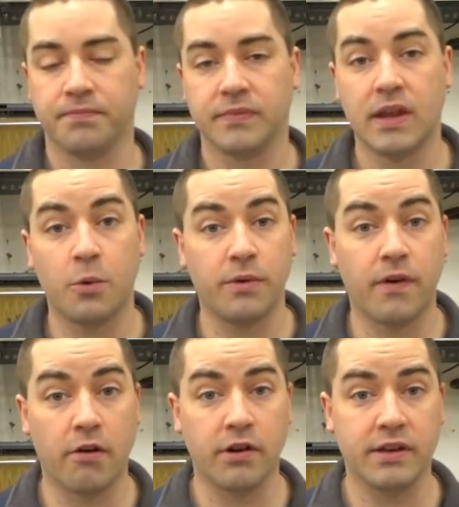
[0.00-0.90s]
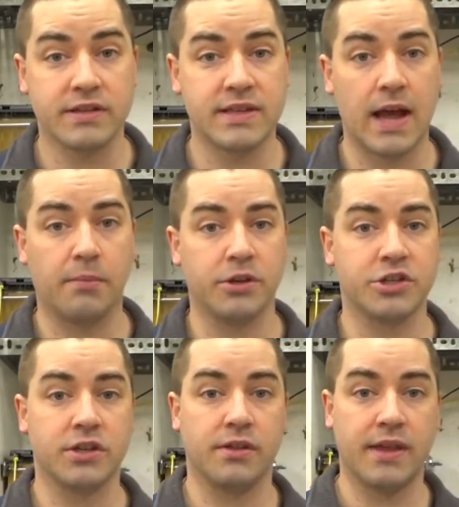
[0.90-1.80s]
Now we've already
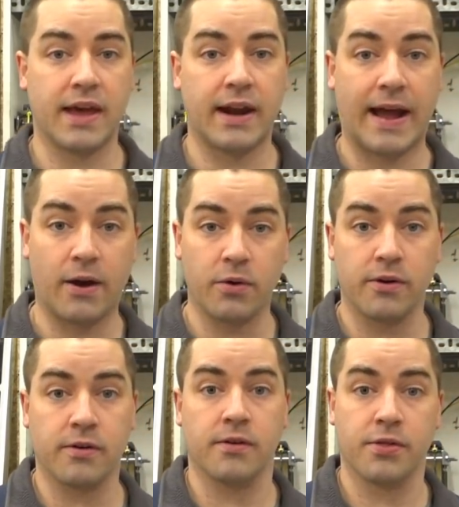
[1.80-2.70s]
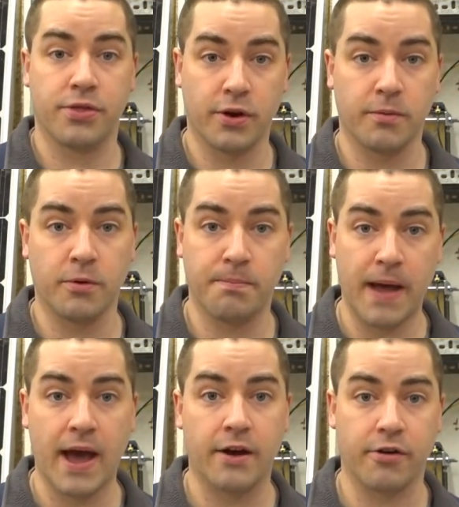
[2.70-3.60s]
established that our thermal
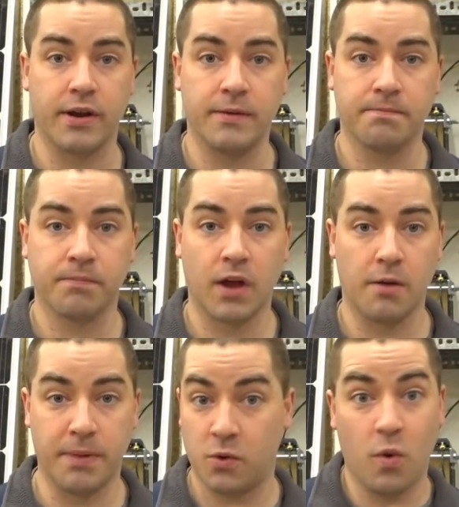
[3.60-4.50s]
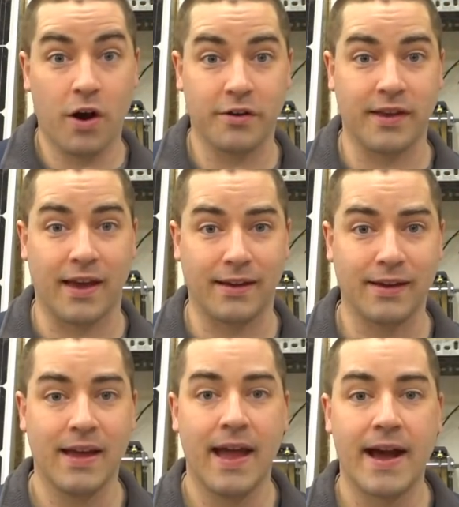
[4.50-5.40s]
battery, our big water tank,
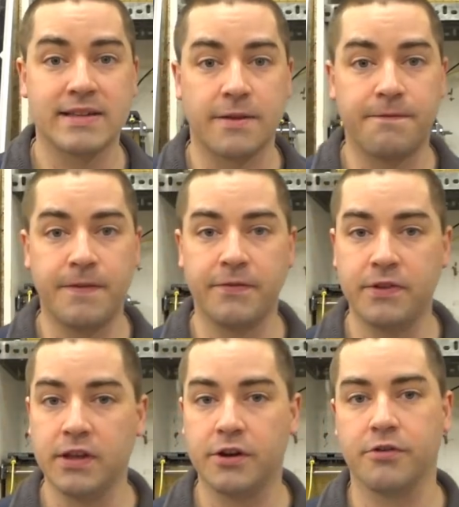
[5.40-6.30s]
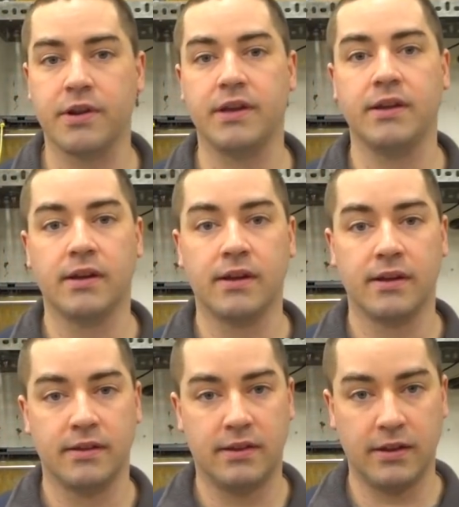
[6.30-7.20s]
has a 50 degree
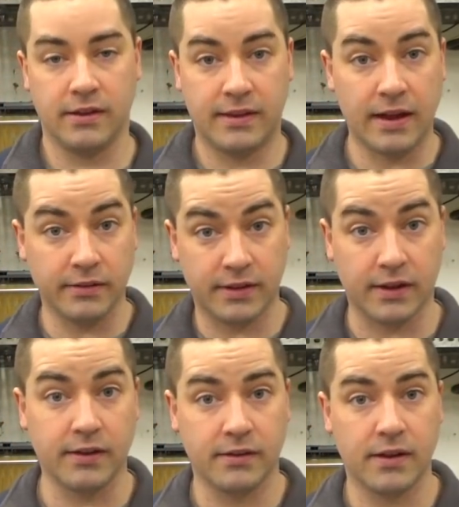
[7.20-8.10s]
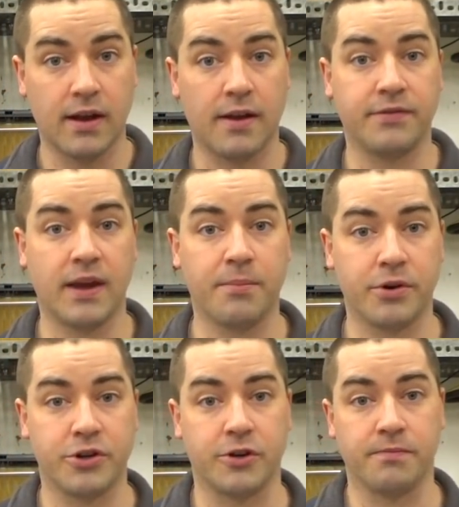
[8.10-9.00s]
delta of
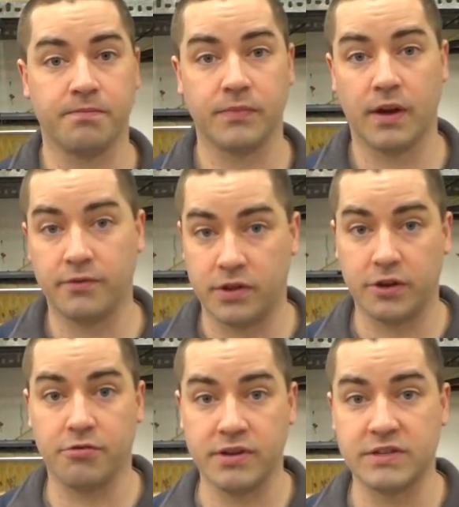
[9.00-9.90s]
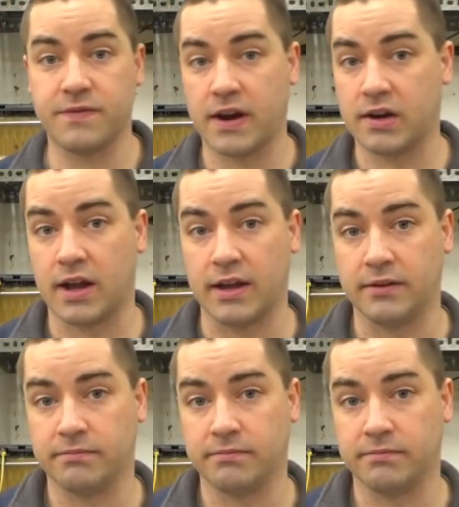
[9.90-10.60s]
temperature, of degrees Fahrenheit.